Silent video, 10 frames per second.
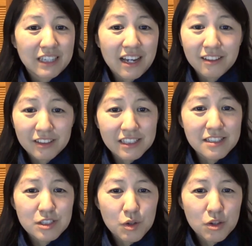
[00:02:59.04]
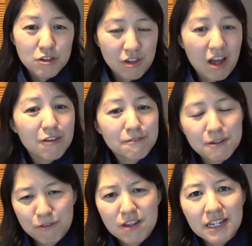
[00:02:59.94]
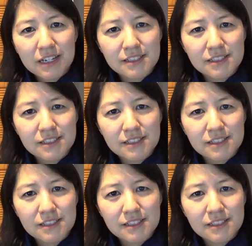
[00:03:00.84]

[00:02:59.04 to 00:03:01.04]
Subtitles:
Exactly. So there's a lot of different